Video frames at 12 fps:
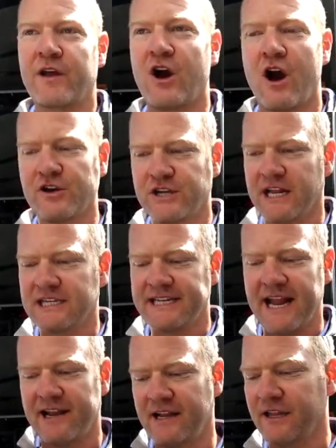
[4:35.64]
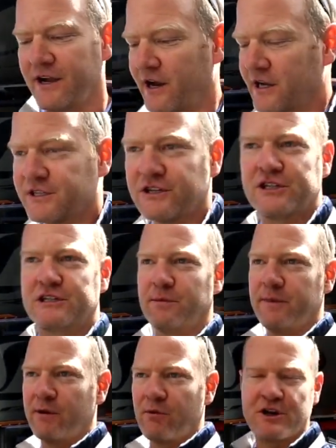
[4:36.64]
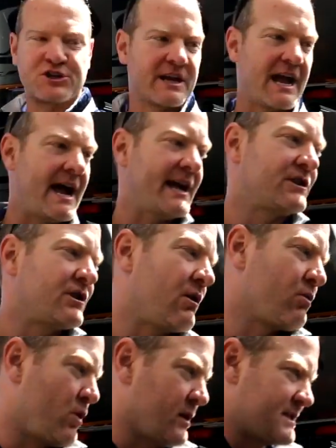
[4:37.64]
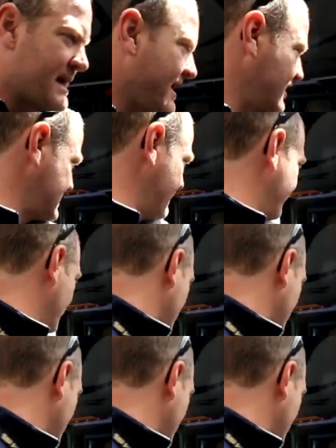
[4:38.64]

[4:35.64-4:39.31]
on the car, you got to stand clear because there's just a big rush of guys rolling tires up